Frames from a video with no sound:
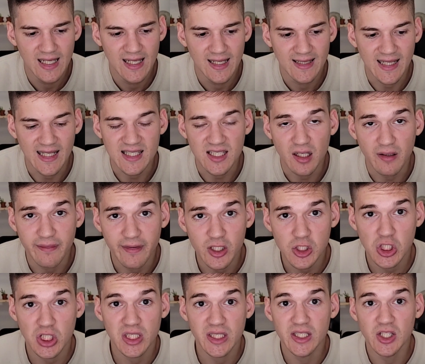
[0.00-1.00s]
does
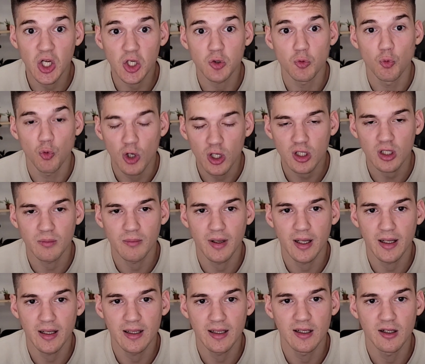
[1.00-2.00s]
unfortunately not work on
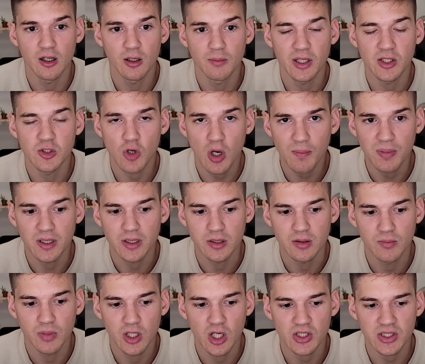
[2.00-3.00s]
my
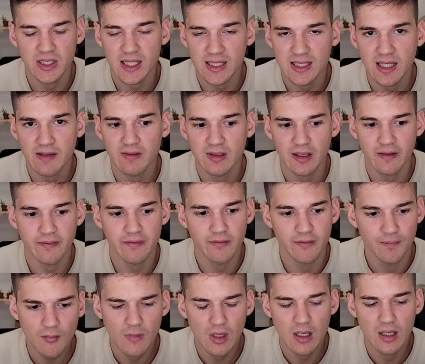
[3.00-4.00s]
joblet, because it doesn't
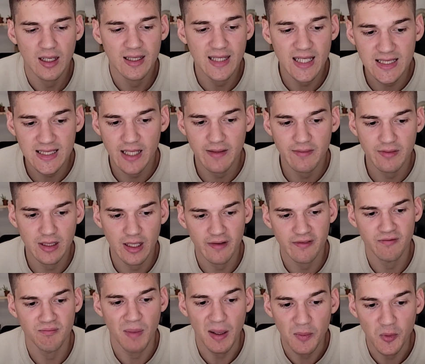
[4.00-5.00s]
have
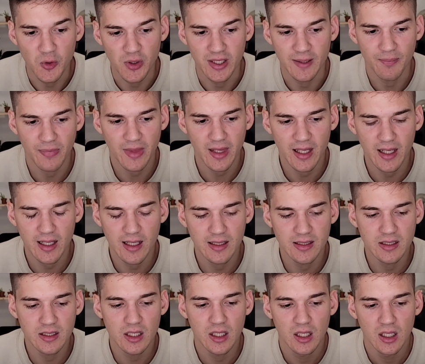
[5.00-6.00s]
enough memory.
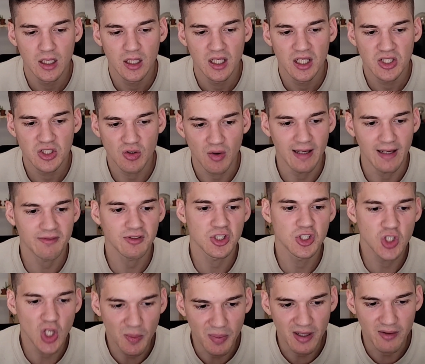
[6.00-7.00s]
And so I have to
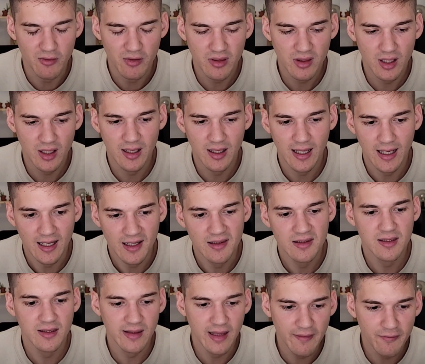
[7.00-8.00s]
stop everything, and
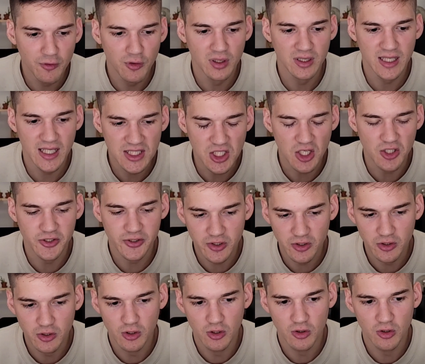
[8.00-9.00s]
therefore it has also to
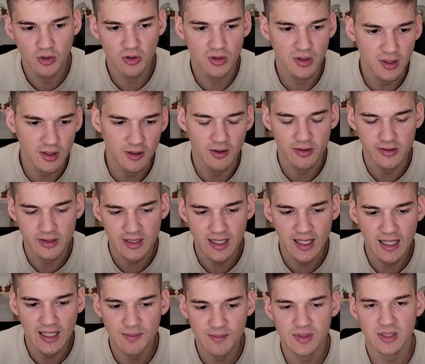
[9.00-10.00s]
know all the
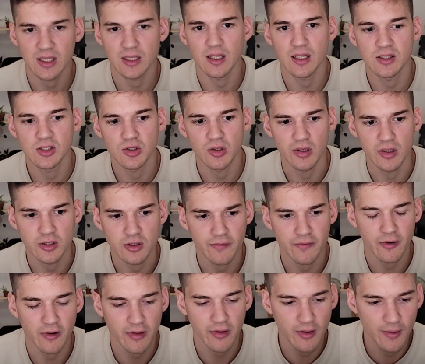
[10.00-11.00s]
names and so on and so
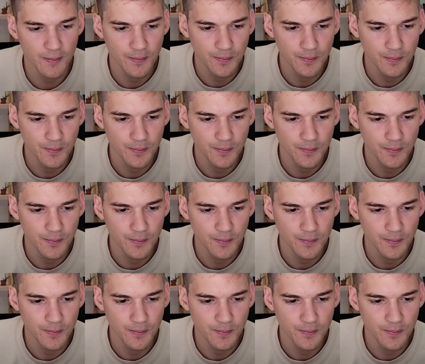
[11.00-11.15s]
forth.